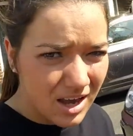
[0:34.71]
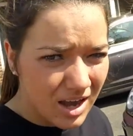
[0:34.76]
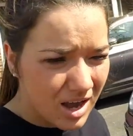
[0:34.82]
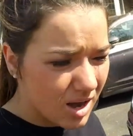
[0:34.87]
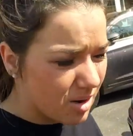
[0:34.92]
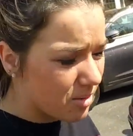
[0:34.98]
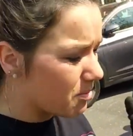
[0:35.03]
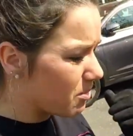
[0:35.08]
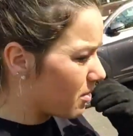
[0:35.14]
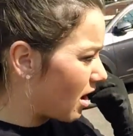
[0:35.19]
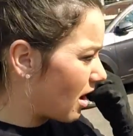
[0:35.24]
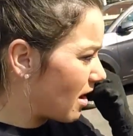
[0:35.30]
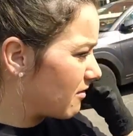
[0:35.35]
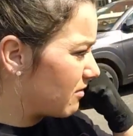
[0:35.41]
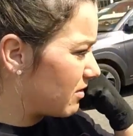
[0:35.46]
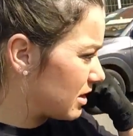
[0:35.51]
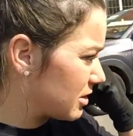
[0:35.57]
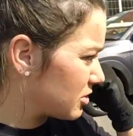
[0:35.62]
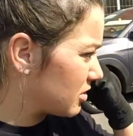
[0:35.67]
Um,
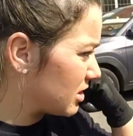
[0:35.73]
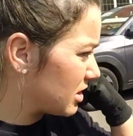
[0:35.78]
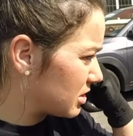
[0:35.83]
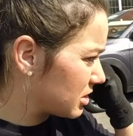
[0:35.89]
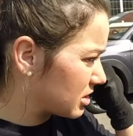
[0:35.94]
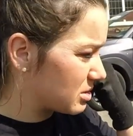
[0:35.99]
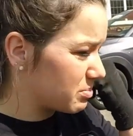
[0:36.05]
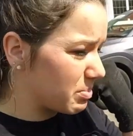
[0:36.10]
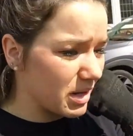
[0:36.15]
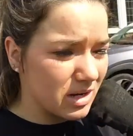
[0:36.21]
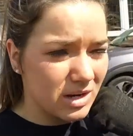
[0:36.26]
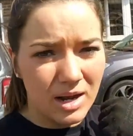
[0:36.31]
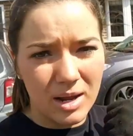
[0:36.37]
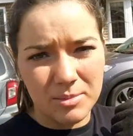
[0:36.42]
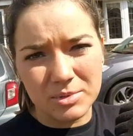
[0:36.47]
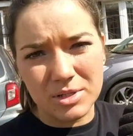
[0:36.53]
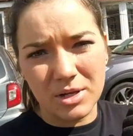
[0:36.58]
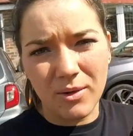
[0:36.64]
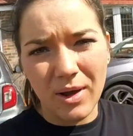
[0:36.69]
I've literally just spent an
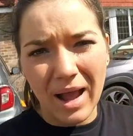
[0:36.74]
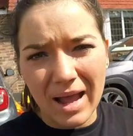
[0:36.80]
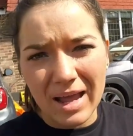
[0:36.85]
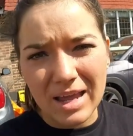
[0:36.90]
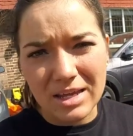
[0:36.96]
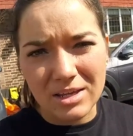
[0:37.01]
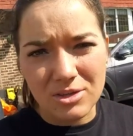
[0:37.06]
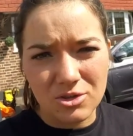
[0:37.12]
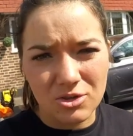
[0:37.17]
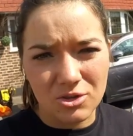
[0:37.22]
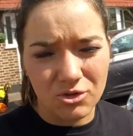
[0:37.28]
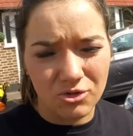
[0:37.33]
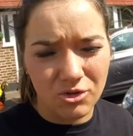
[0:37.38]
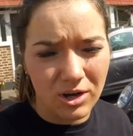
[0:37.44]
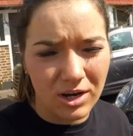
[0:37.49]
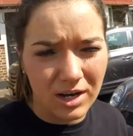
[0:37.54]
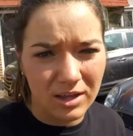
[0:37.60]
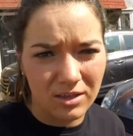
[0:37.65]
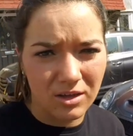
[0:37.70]
absolute age just
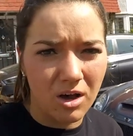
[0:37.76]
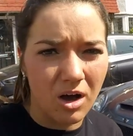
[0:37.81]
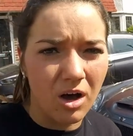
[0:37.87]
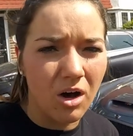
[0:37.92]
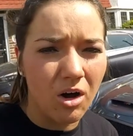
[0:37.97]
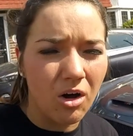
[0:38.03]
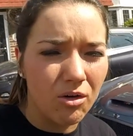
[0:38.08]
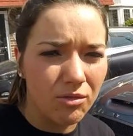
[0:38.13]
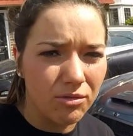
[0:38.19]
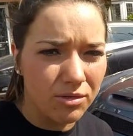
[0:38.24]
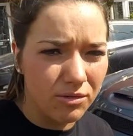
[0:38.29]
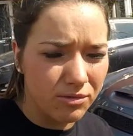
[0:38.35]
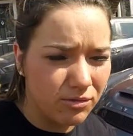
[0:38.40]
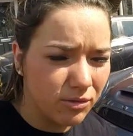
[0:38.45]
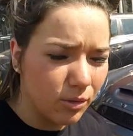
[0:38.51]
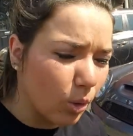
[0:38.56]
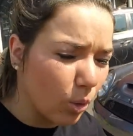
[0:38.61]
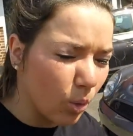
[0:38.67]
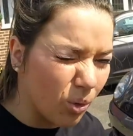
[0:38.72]
trying to get the car off the
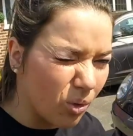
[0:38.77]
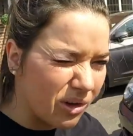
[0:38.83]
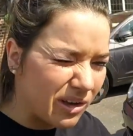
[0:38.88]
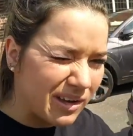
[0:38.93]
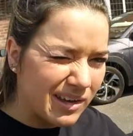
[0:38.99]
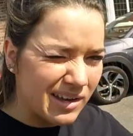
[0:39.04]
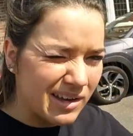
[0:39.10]
floor